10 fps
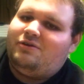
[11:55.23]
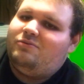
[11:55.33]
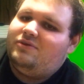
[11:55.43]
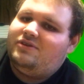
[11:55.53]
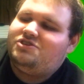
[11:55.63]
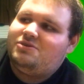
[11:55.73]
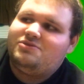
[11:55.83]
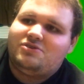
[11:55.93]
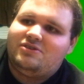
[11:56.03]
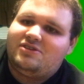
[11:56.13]
when she
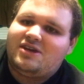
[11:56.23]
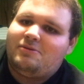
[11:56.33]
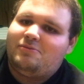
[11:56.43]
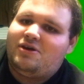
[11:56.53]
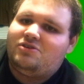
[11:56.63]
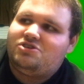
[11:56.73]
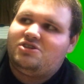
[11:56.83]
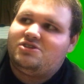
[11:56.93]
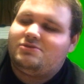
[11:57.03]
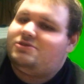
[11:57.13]
was on the time of the month, she
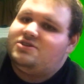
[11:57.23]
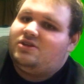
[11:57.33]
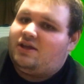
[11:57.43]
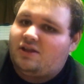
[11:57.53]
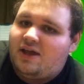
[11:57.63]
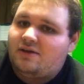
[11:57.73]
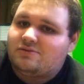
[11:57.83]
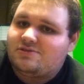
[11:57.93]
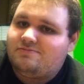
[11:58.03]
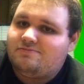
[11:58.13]
just doesn't like
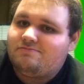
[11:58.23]
clowns.